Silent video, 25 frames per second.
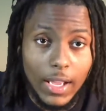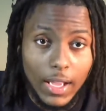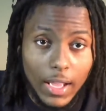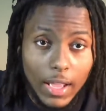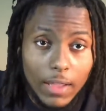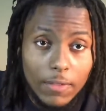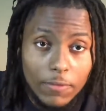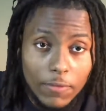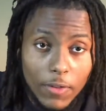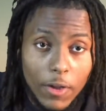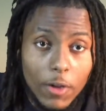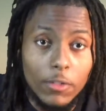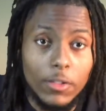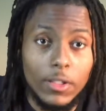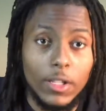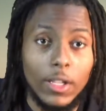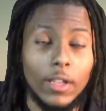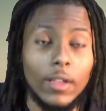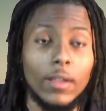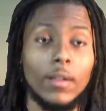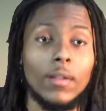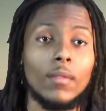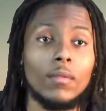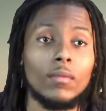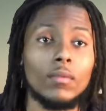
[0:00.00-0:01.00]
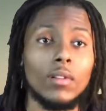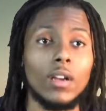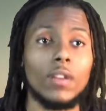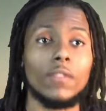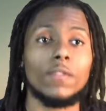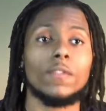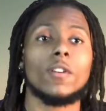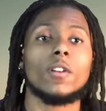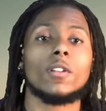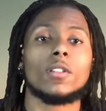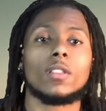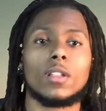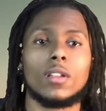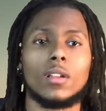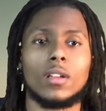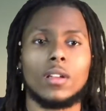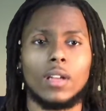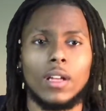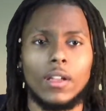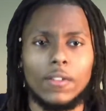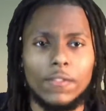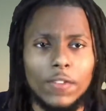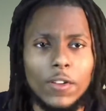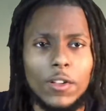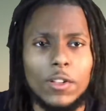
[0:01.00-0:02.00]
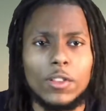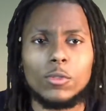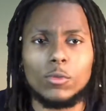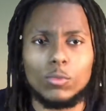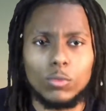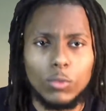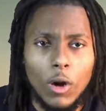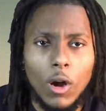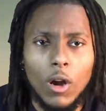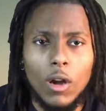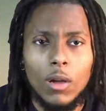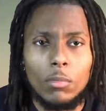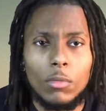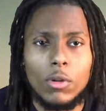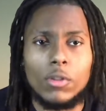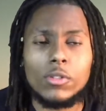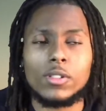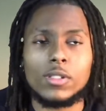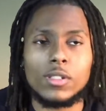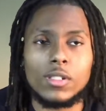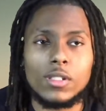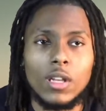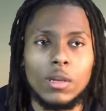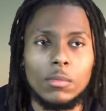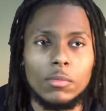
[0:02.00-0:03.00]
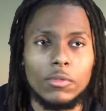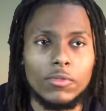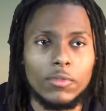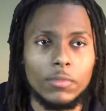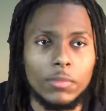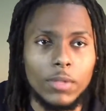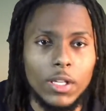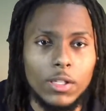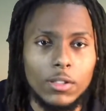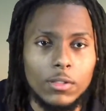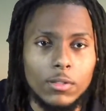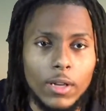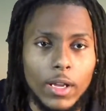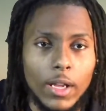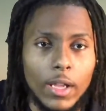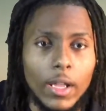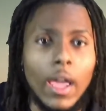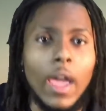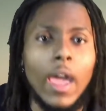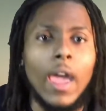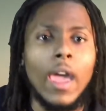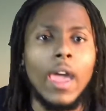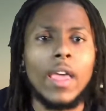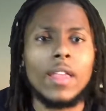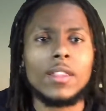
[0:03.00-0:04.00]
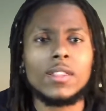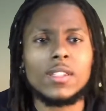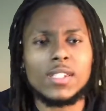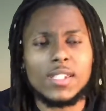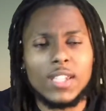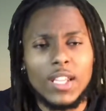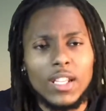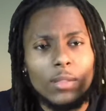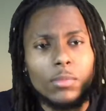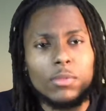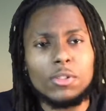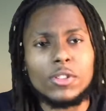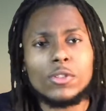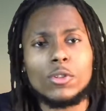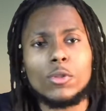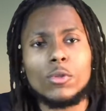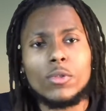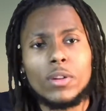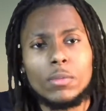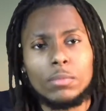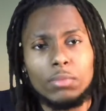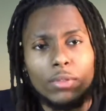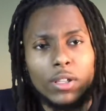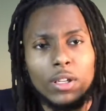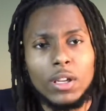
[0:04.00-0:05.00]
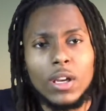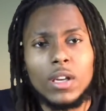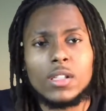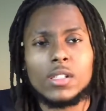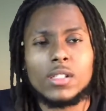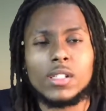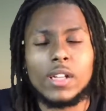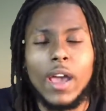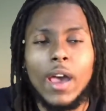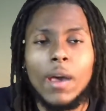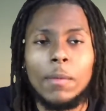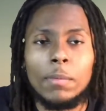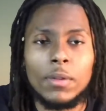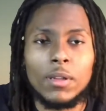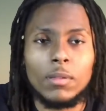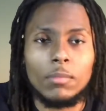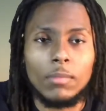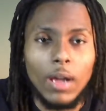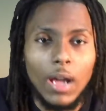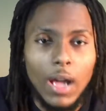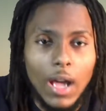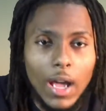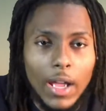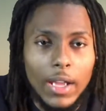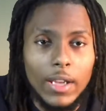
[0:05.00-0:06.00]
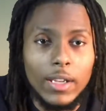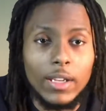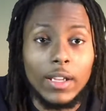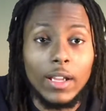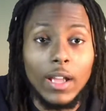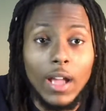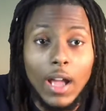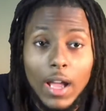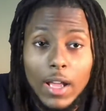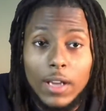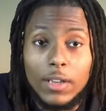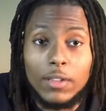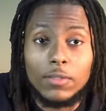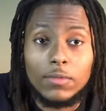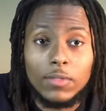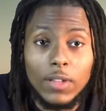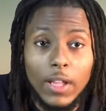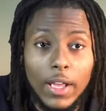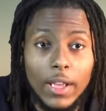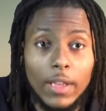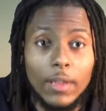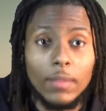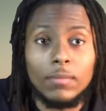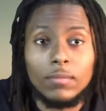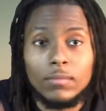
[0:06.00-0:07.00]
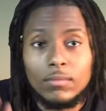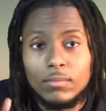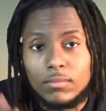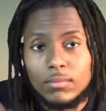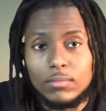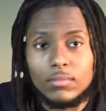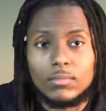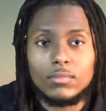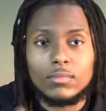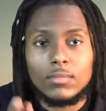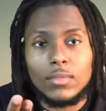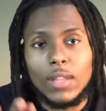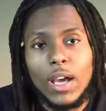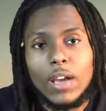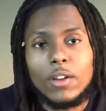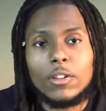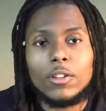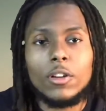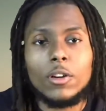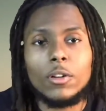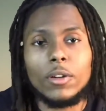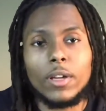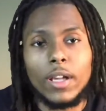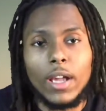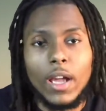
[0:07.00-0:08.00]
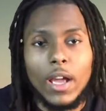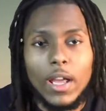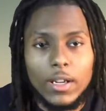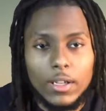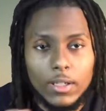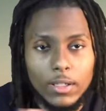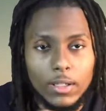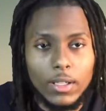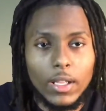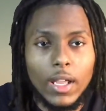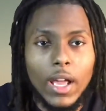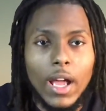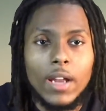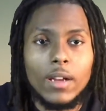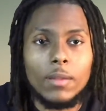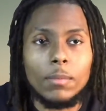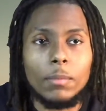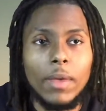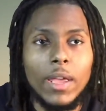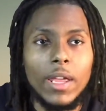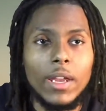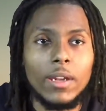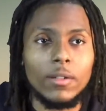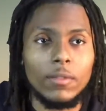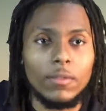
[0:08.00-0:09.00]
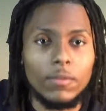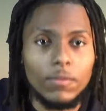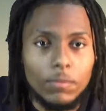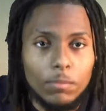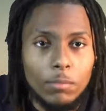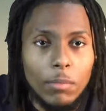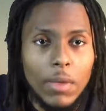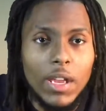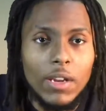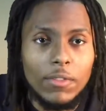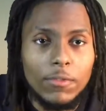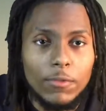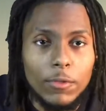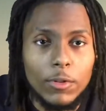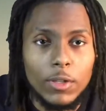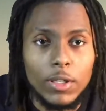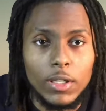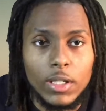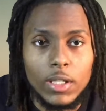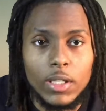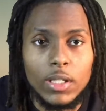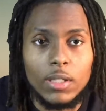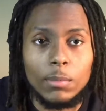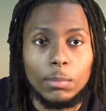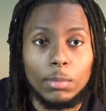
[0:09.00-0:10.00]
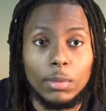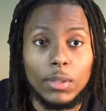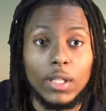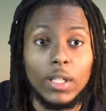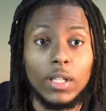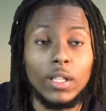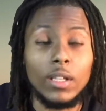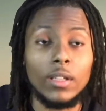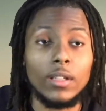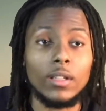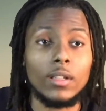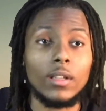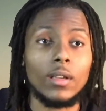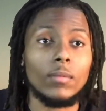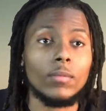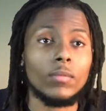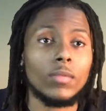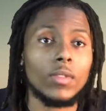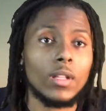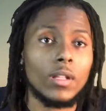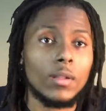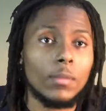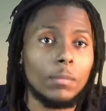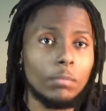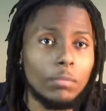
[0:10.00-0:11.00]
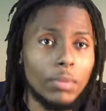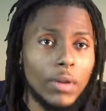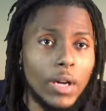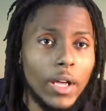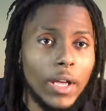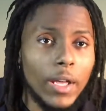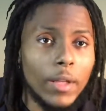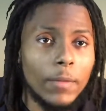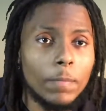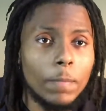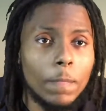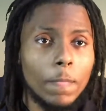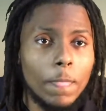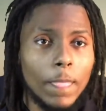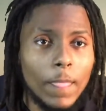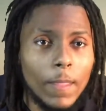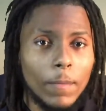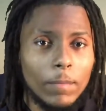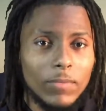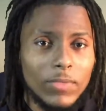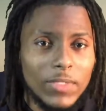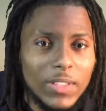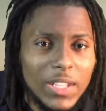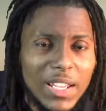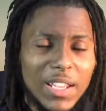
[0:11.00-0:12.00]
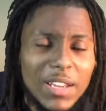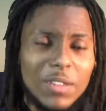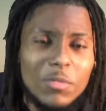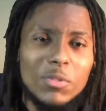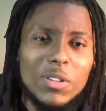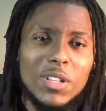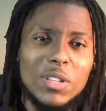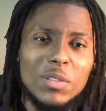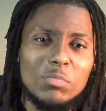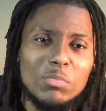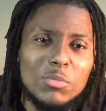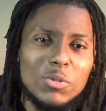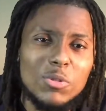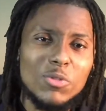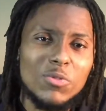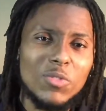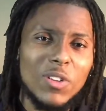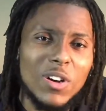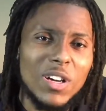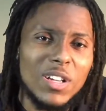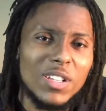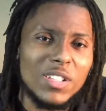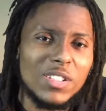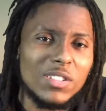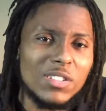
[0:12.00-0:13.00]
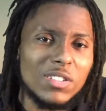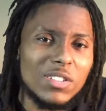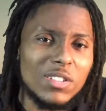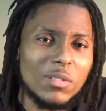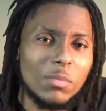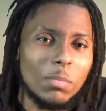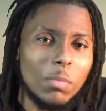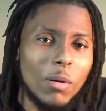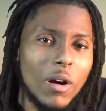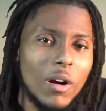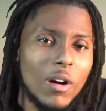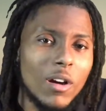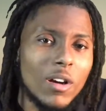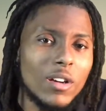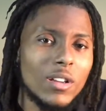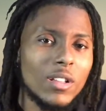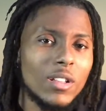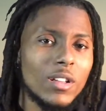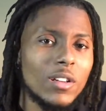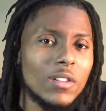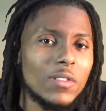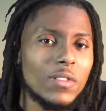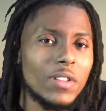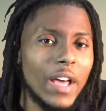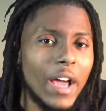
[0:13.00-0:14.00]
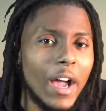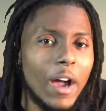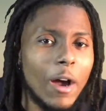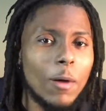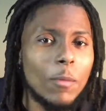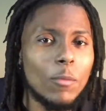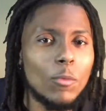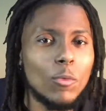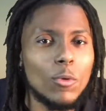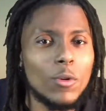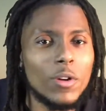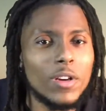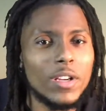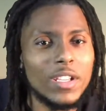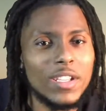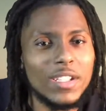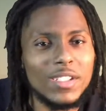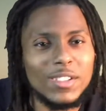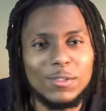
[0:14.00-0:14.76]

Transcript: felt that. I felt the raw emotions coming from that track, and the celebratory production happening behind it kind of like, I don't know, it kind of made for a good blend. But then we move on into the part of the album where it gets